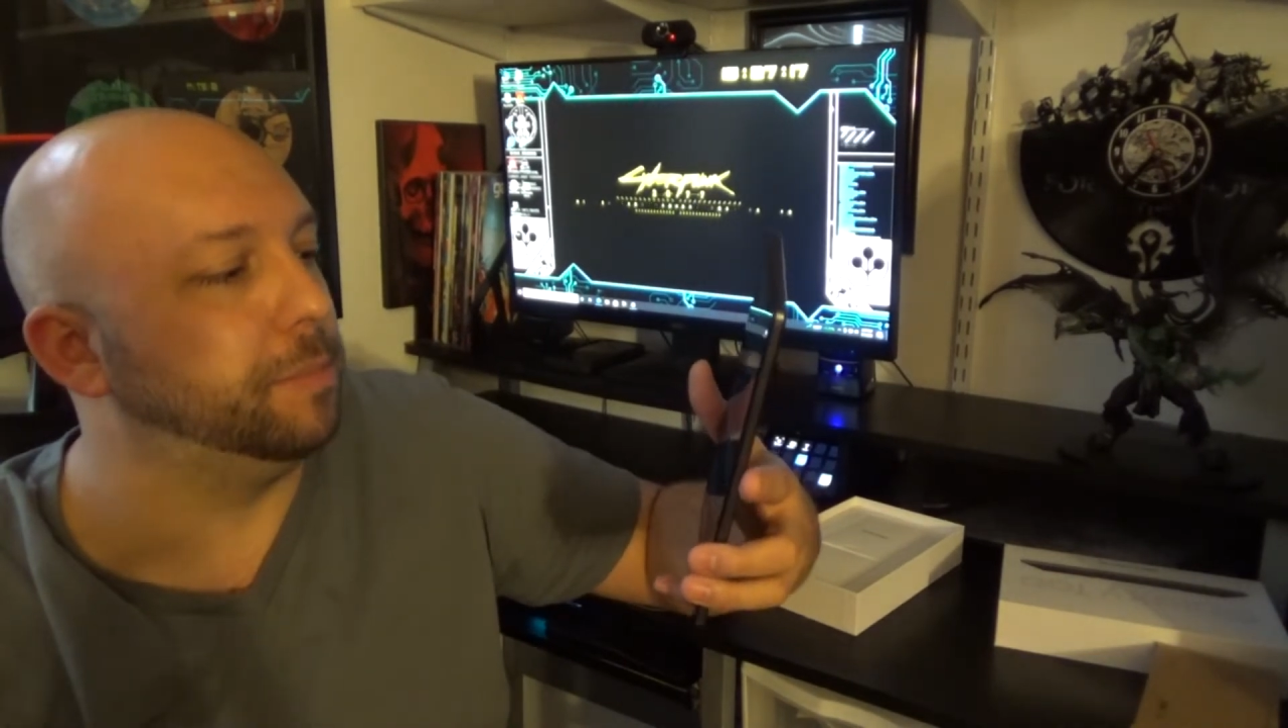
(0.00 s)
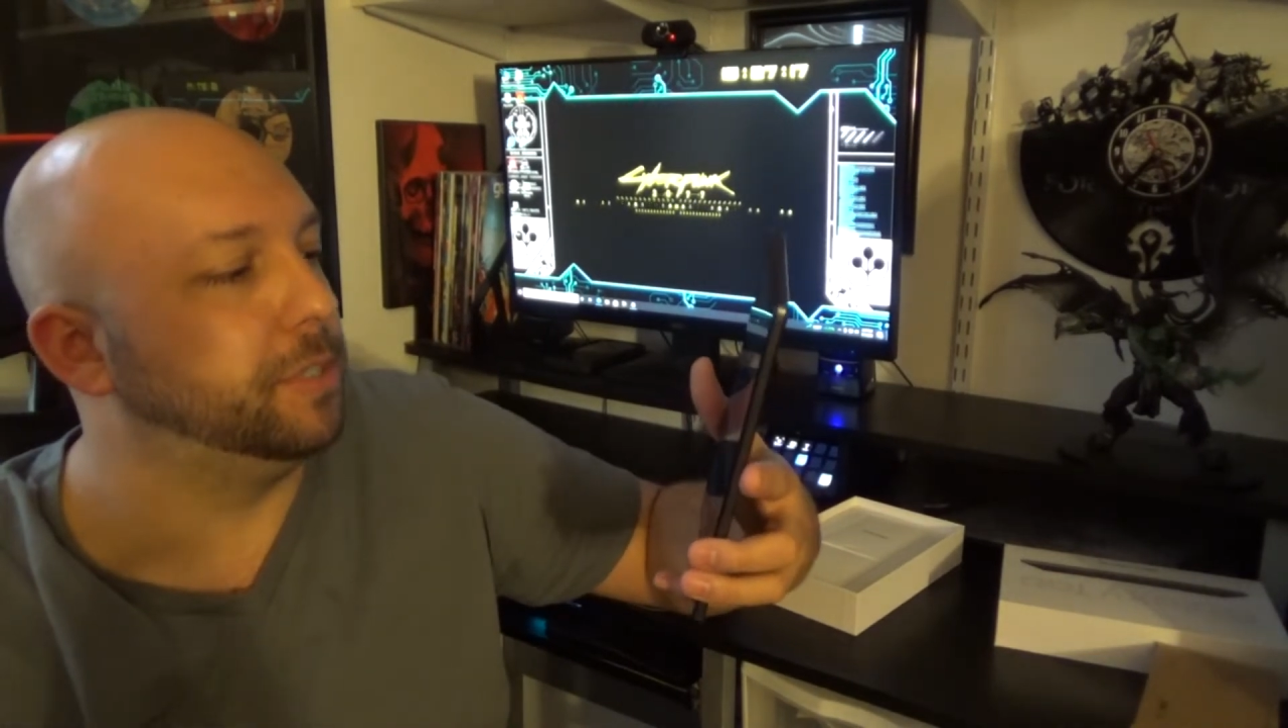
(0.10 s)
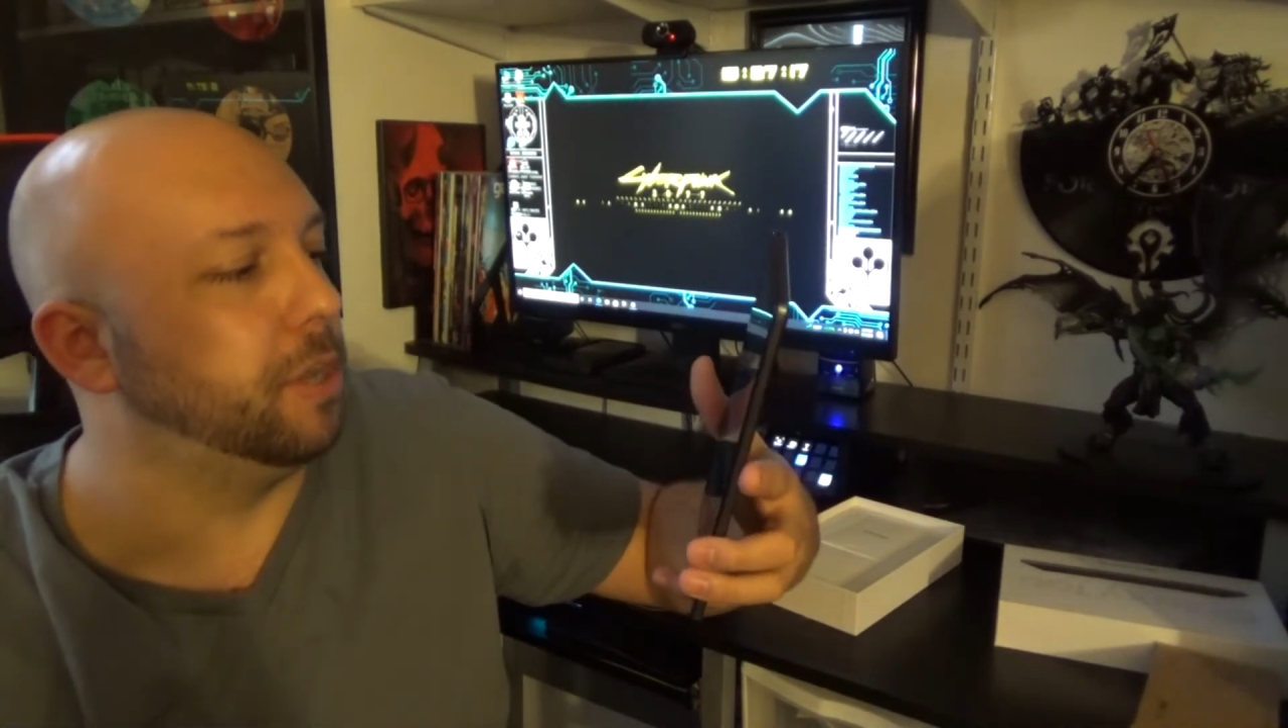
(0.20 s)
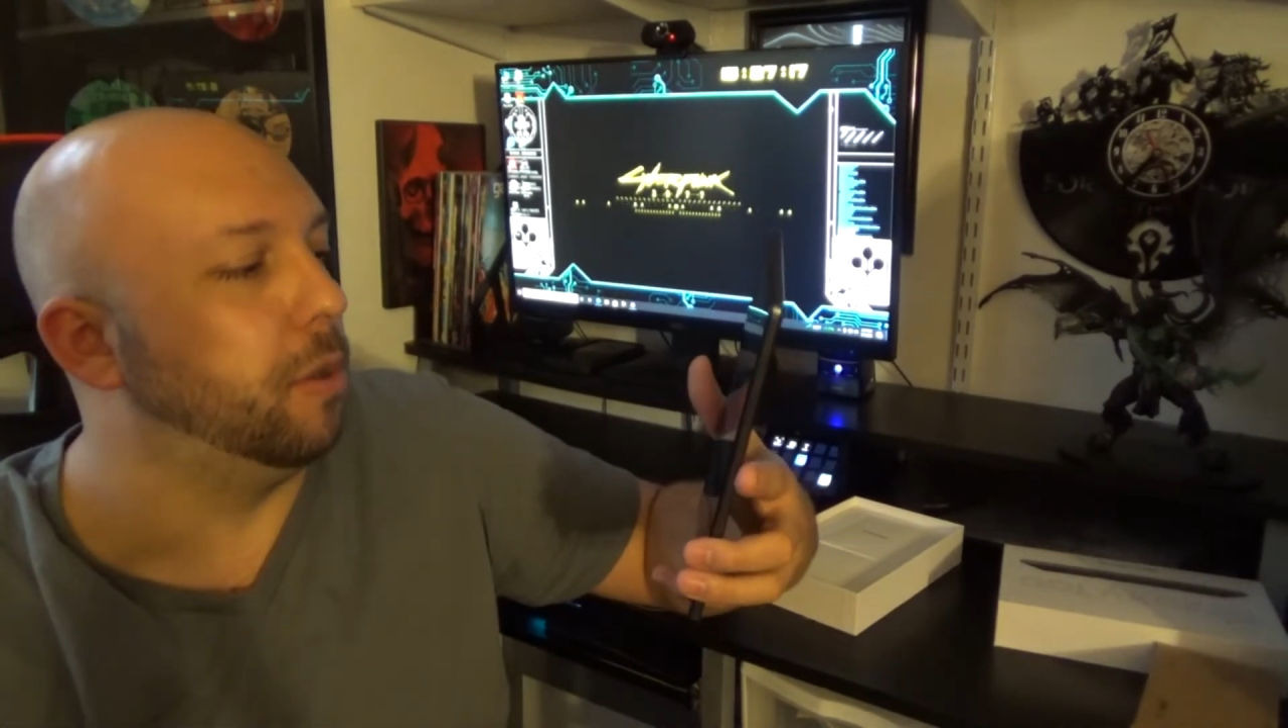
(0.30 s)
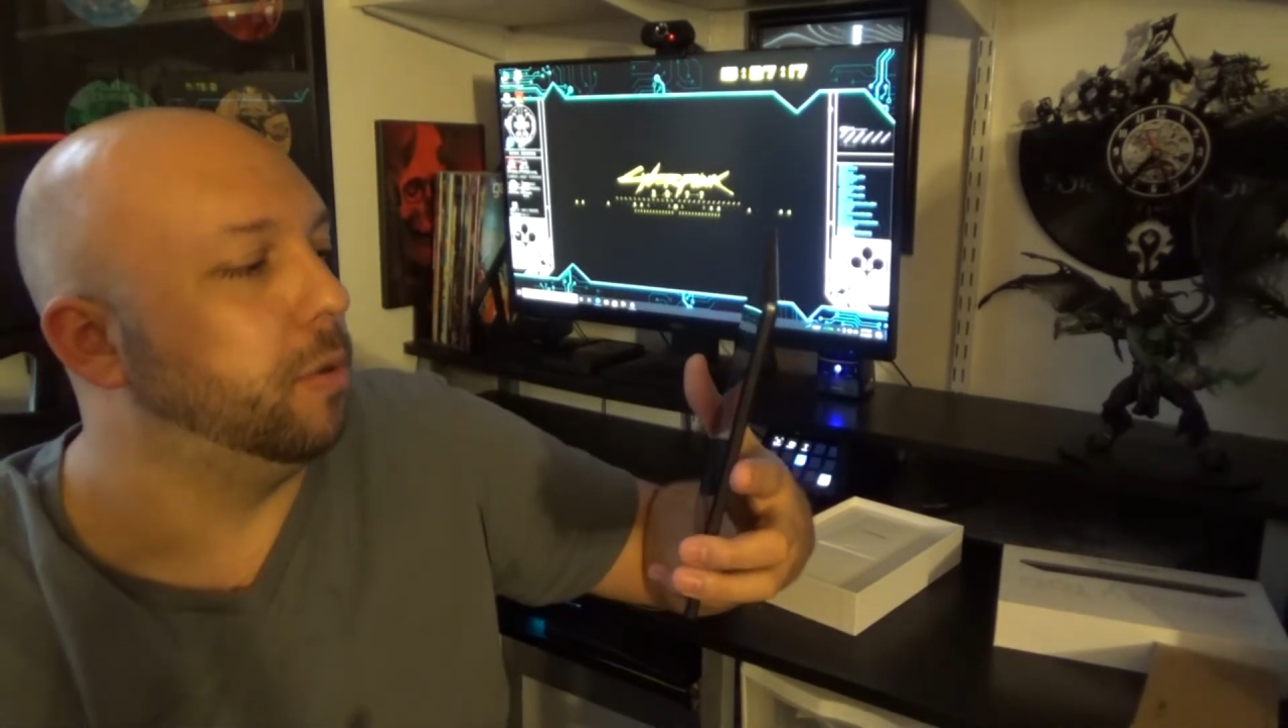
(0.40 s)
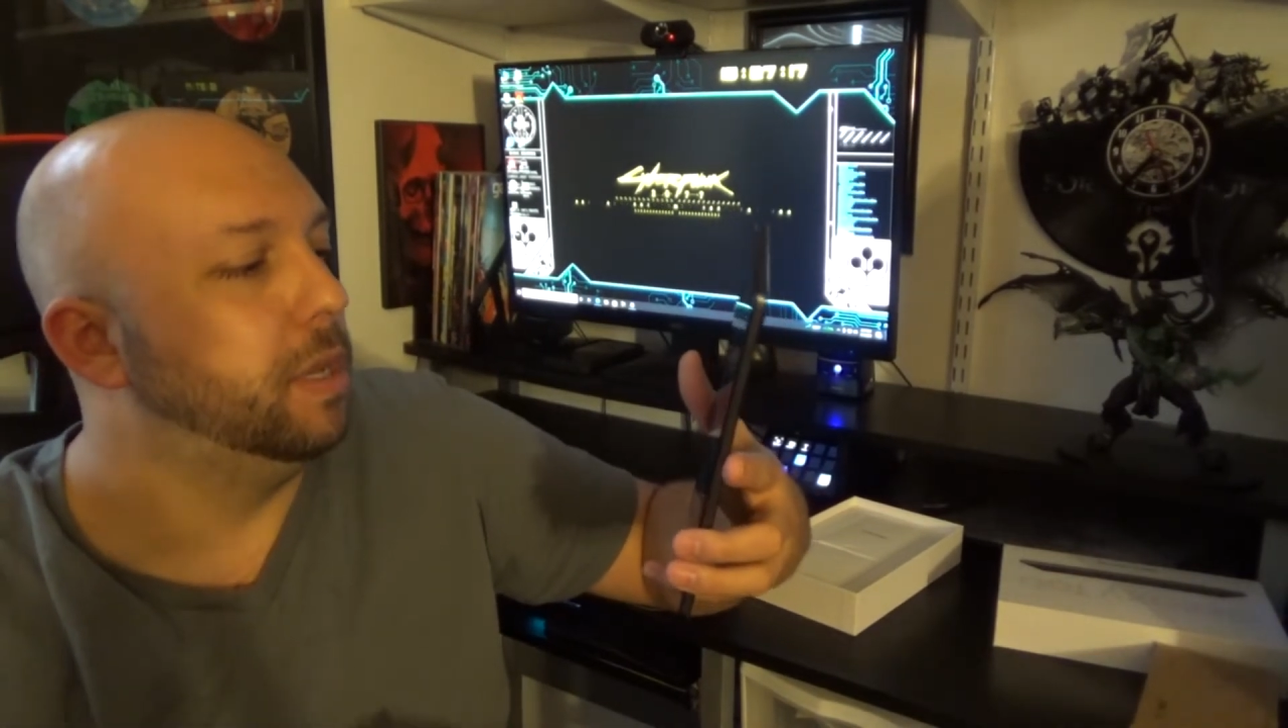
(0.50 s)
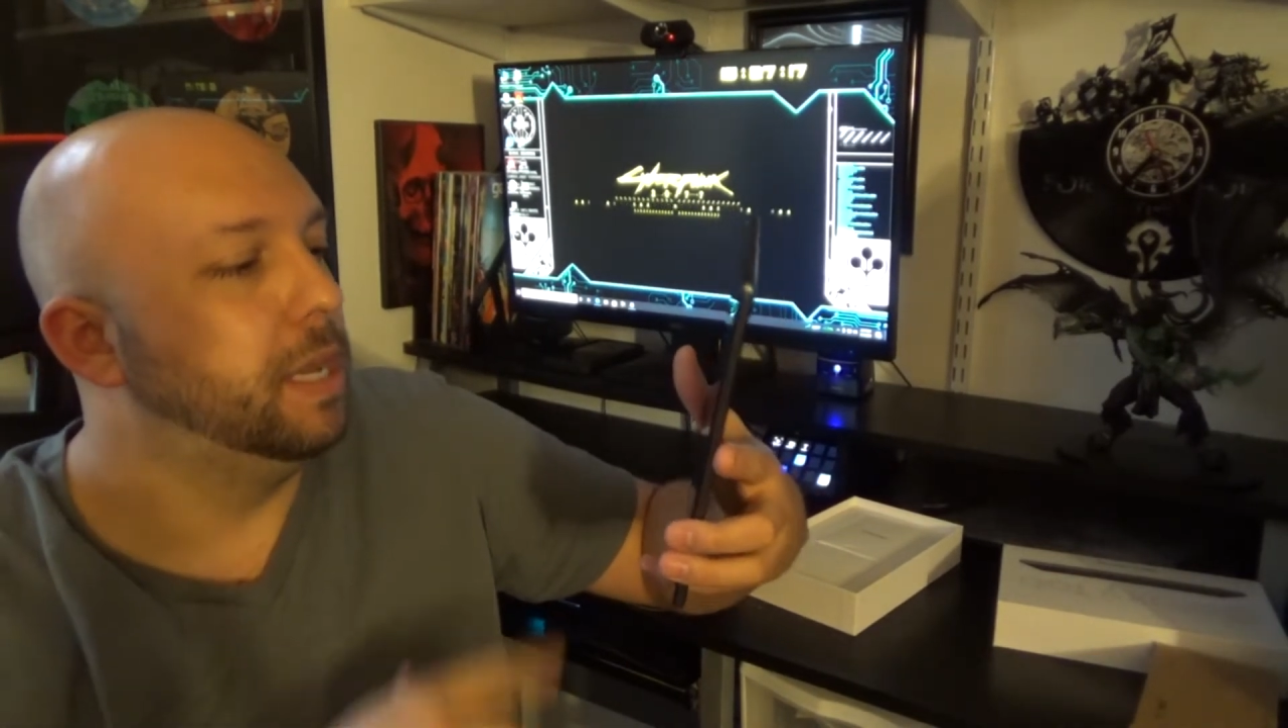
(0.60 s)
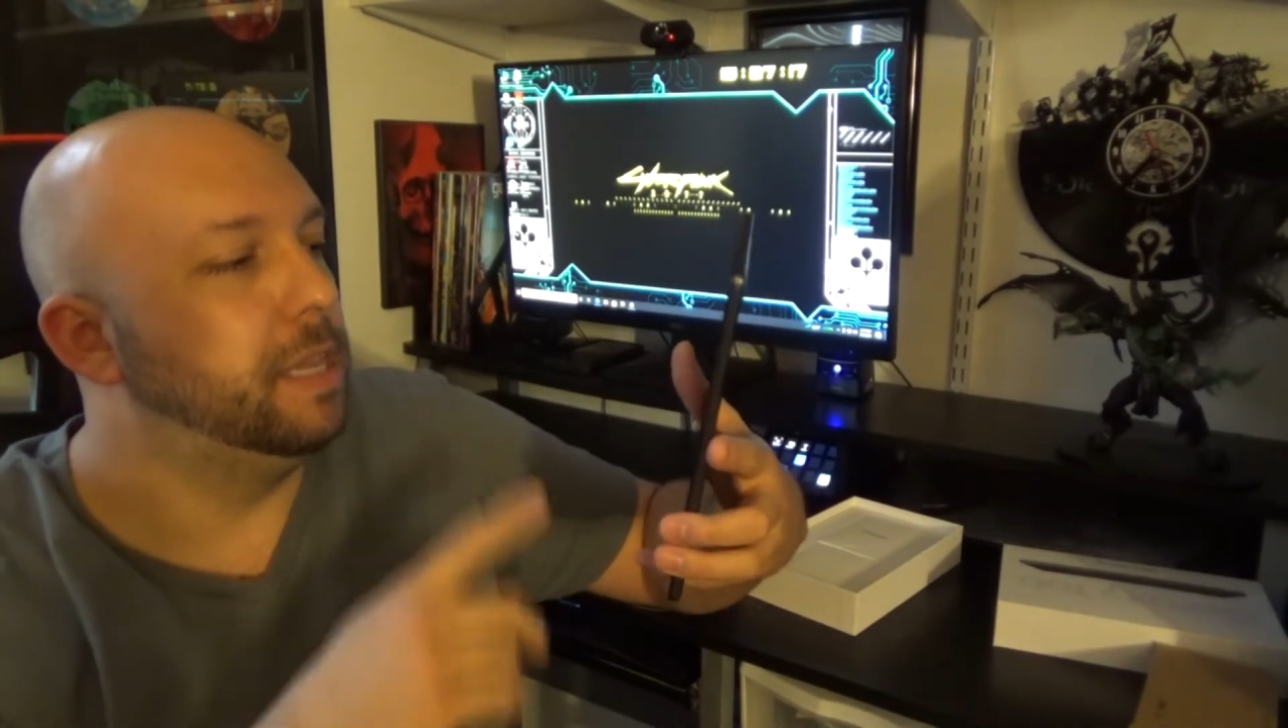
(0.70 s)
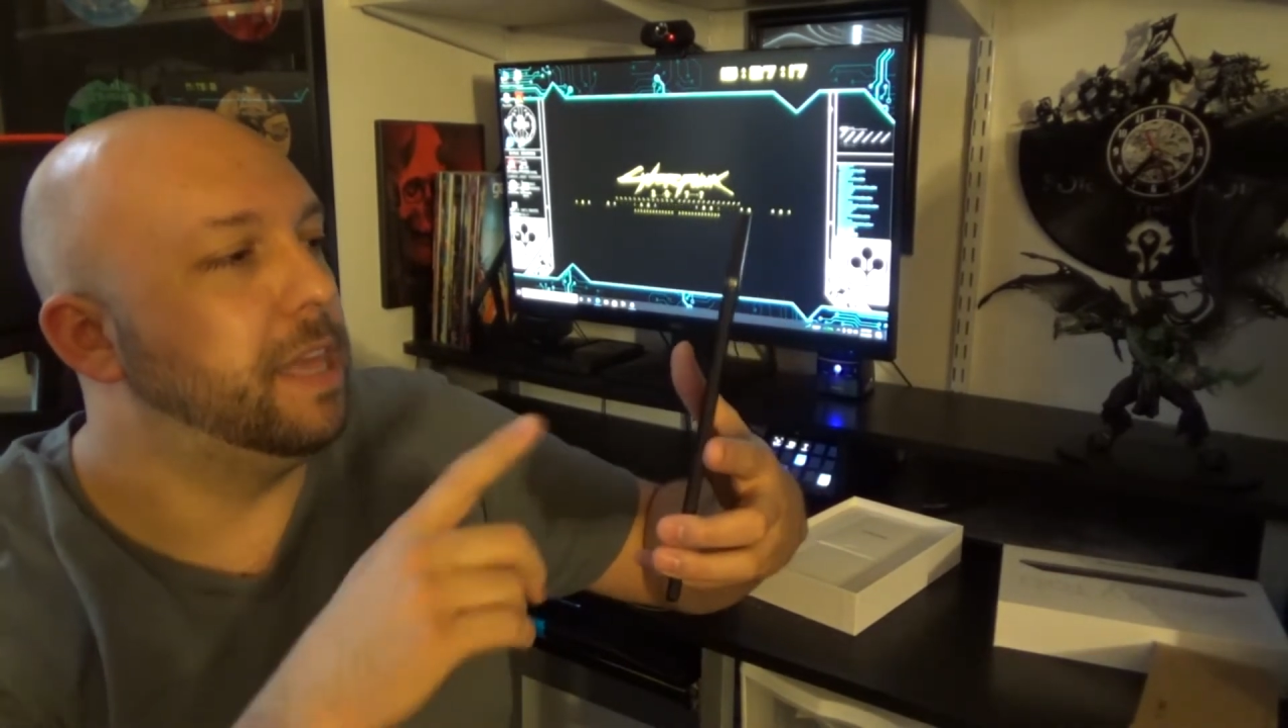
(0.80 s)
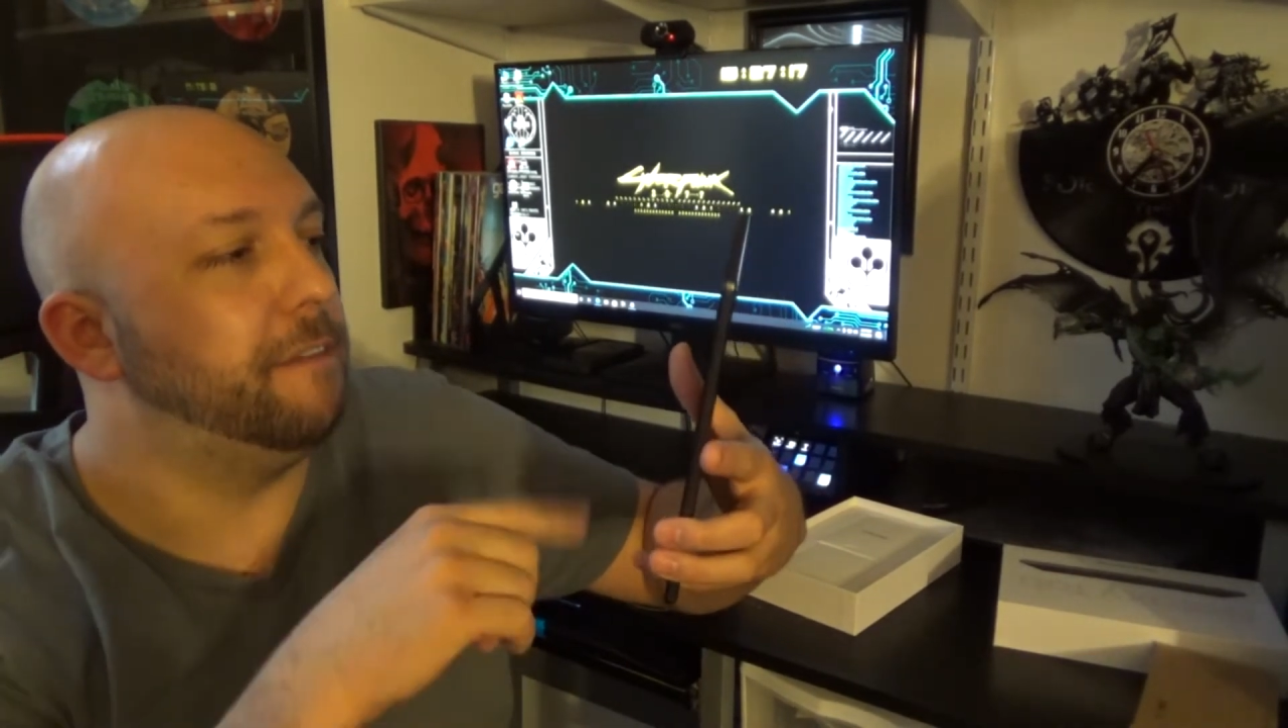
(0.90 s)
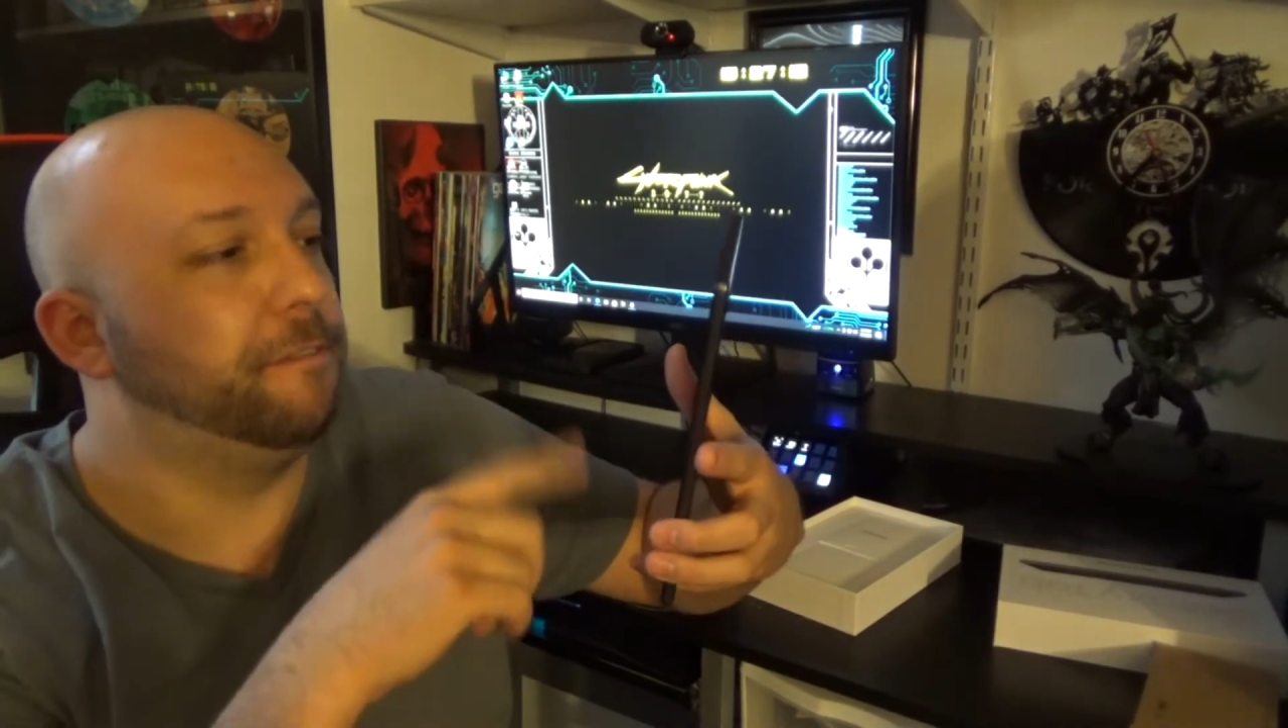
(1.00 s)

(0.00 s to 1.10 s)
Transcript: So that